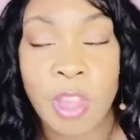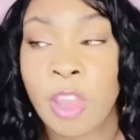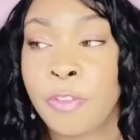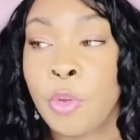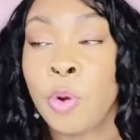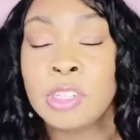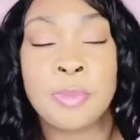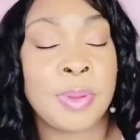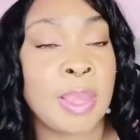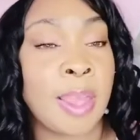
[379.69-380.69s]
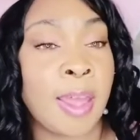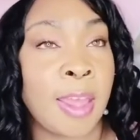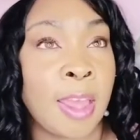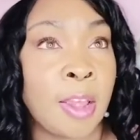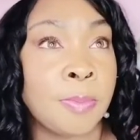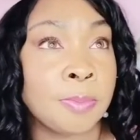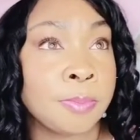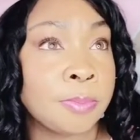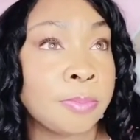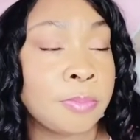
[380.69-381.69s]
If you want to be a
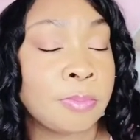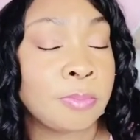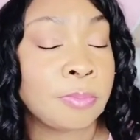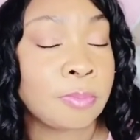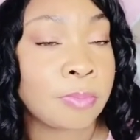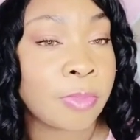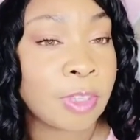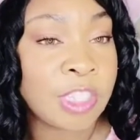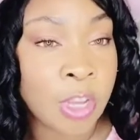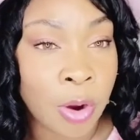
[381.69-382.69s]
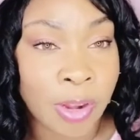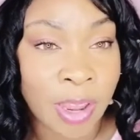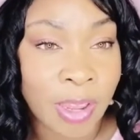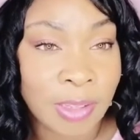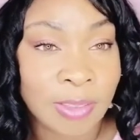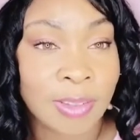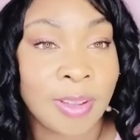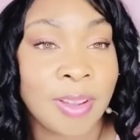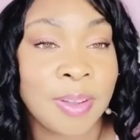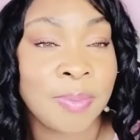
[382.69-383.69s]
CRNA,
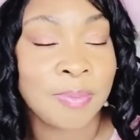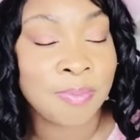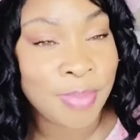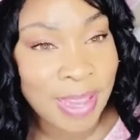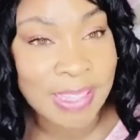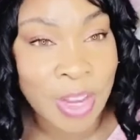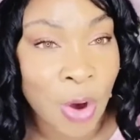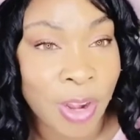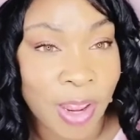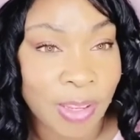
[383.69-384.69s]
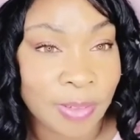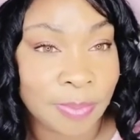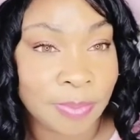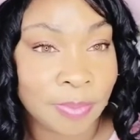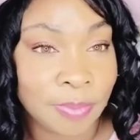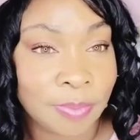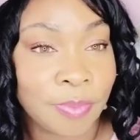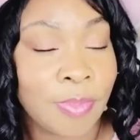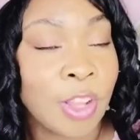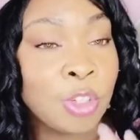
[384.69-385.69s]
be a CRNA.
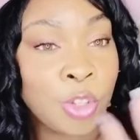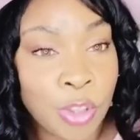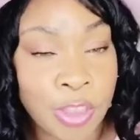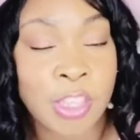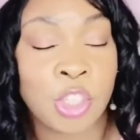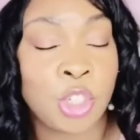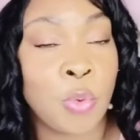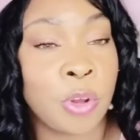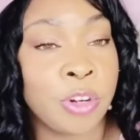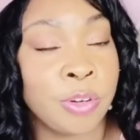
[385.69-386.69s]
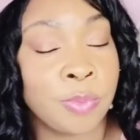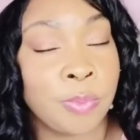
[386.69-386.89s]
Do the things that you want to do.